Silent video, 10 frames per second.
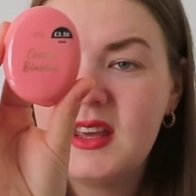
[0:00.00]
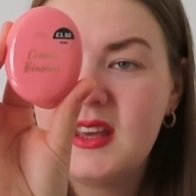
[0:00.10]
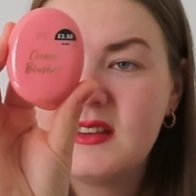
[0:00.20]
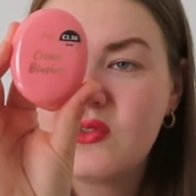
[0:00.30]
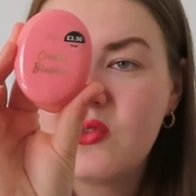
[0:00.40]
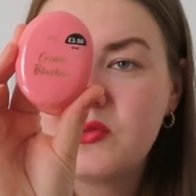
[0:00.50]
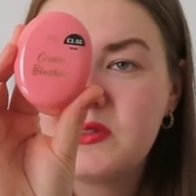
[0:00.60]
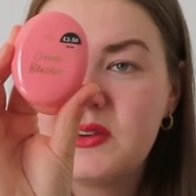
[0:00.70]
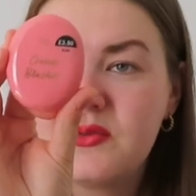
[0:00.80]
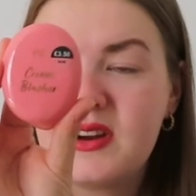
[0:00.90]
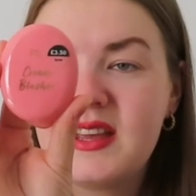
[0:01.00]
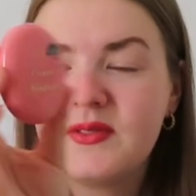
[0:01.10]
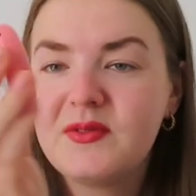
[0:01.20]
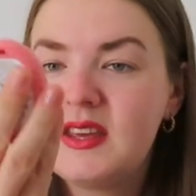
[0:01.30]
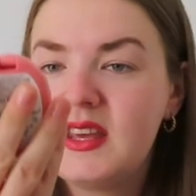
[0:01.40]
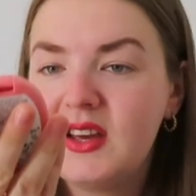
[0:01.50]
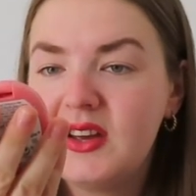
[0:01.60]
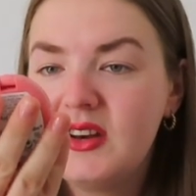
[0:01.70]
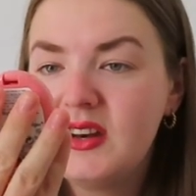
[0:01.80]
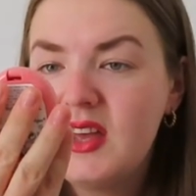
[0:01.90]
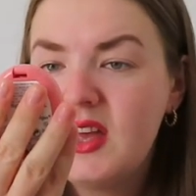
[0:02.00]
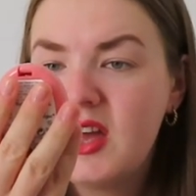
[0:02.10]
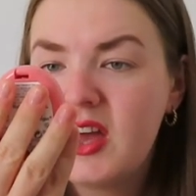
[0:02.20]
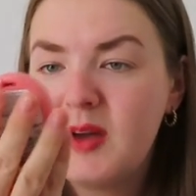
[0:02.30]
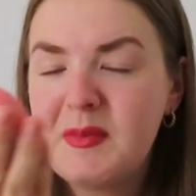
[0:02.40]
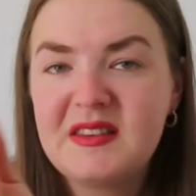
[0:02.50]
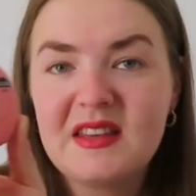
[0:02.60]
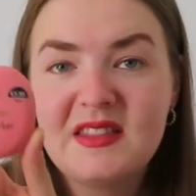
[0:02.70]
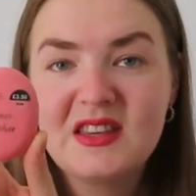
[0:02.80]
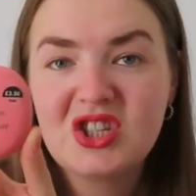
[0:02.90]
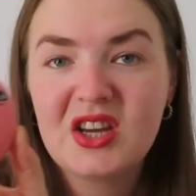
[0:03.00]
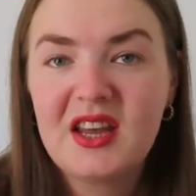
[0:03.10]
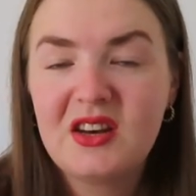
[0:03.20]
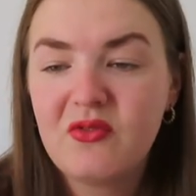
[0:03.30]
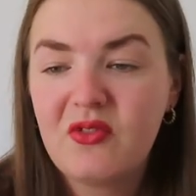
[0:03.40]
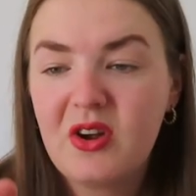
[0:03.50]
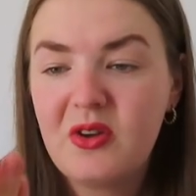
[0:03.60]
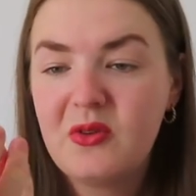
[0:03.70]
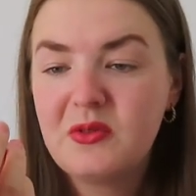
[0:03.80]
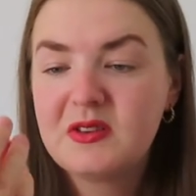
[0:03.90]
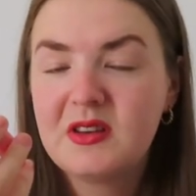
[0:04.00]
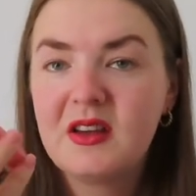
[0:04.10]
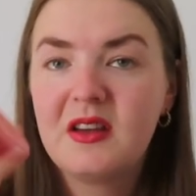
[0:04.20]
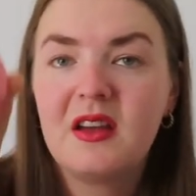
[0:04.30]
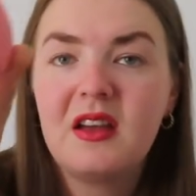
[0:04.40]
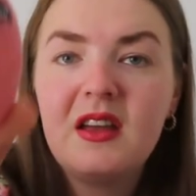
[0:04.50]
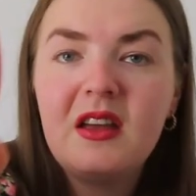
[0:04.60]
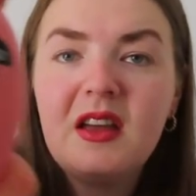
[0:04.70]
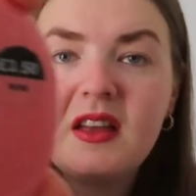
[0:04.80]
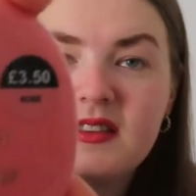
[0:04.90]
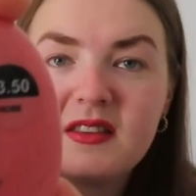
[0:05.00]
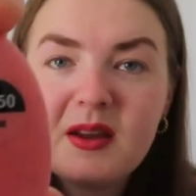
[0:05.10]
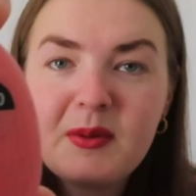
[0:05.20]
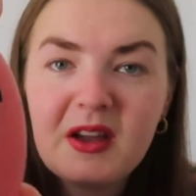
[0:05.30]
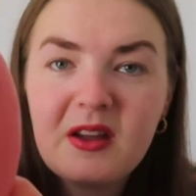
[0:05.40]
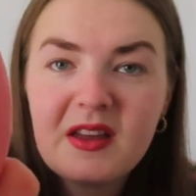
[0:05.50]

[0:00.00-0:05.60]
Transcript: it's cruelty-free and vegan, it's in the shade Rose. There we go,